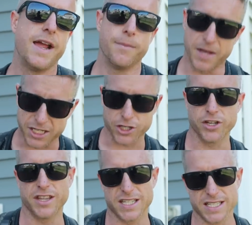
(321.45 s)
make sure
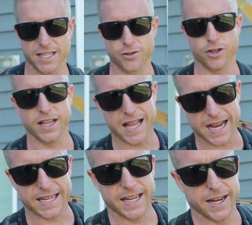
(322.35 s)
that this thing's really
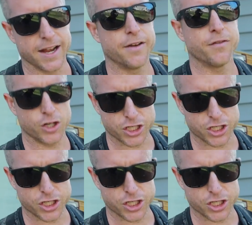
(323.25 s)
locked in for